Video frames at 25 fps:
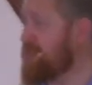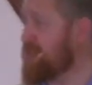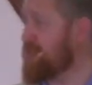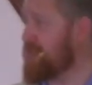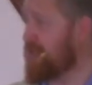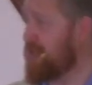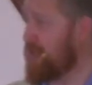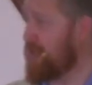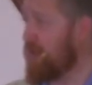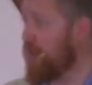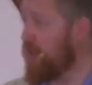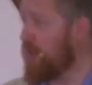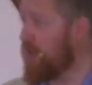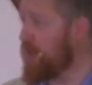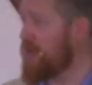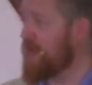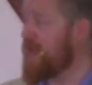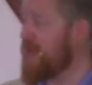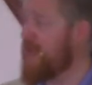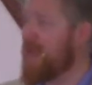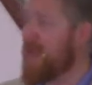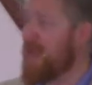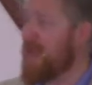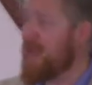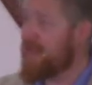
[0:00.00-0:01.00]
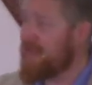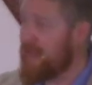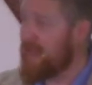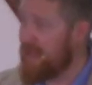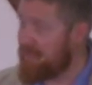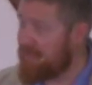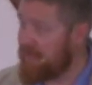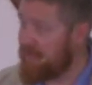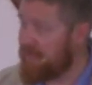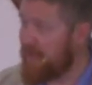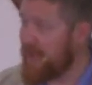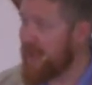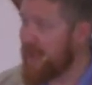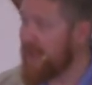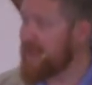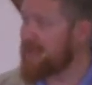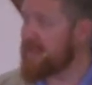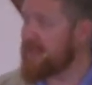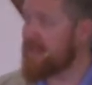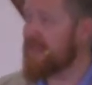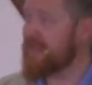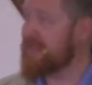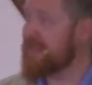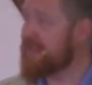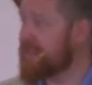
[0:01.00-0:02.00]
of the Lord. They fled.
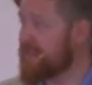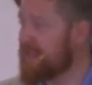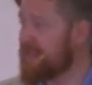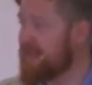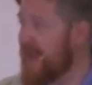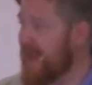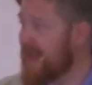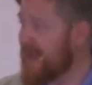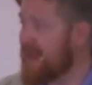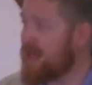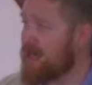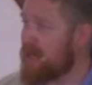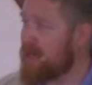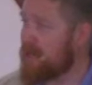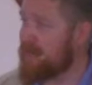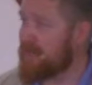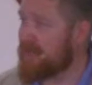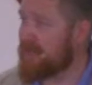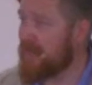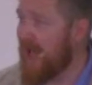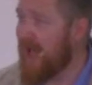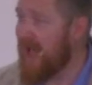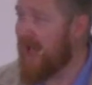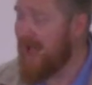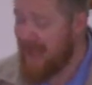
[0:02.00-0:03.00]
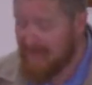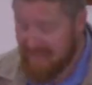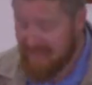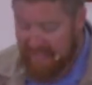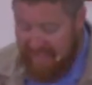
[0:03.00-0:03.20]
Sennacherib died,